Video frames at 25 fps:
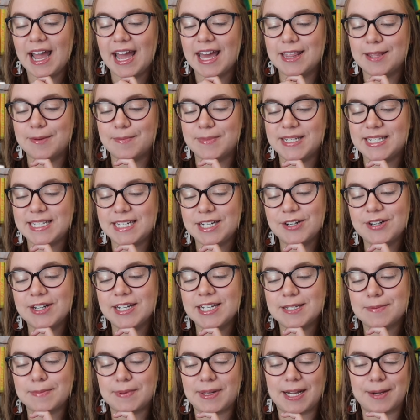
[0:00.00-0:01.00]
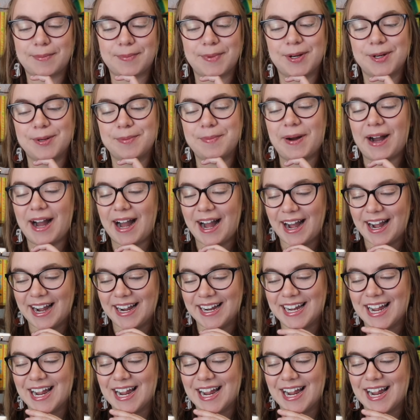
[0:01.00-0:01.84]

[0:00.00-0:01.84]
and the mysterious Black blackbird pie